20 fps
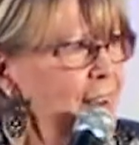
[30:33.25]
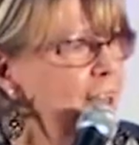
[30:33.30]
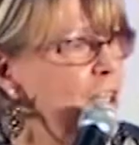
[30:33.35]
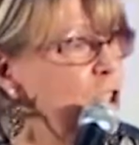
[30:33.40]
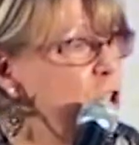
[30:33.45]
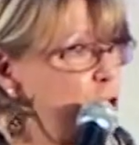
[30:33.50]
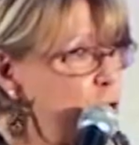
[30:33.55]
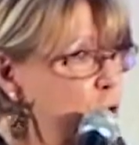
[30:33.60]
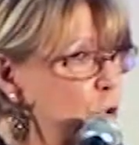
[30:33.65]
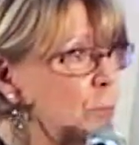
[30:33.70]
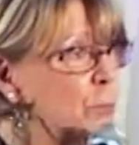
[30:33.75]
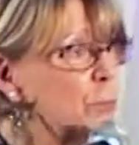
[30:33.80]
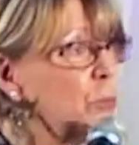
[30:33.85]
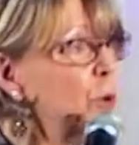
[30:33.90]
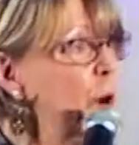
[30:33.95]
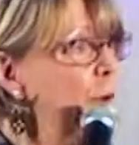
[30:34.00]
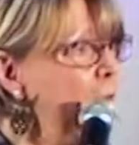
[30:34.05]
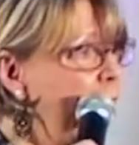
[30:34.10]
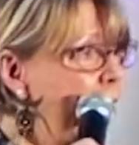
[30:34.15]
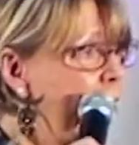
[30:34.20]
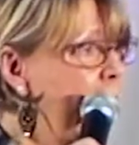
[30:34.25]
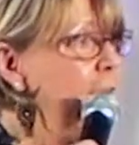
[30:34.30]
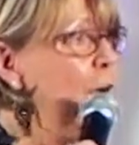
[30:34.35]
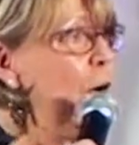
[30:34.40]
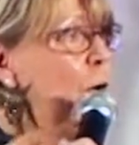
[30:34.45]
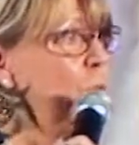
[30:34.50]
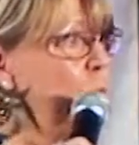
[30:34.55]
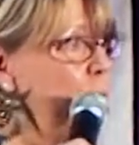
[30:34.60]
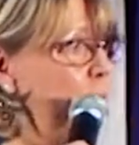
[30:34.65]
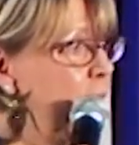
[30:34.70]
should pray
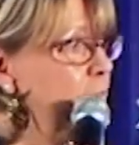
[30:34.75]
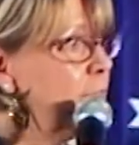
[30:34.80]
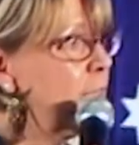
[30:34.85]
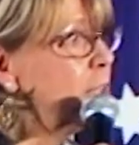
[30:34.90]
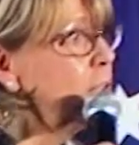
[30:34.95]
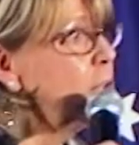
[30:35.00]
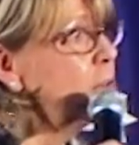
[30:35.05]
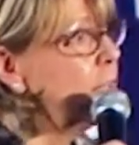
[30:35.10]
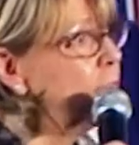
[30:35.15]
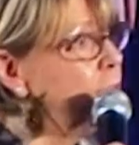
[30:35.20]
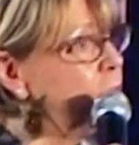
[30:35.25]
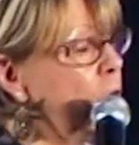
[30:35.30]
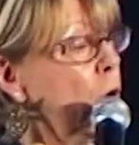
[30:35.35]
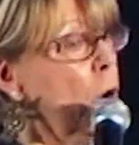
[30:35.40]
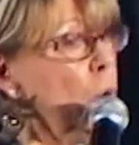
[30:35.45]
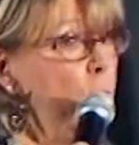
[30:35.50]
regularly for.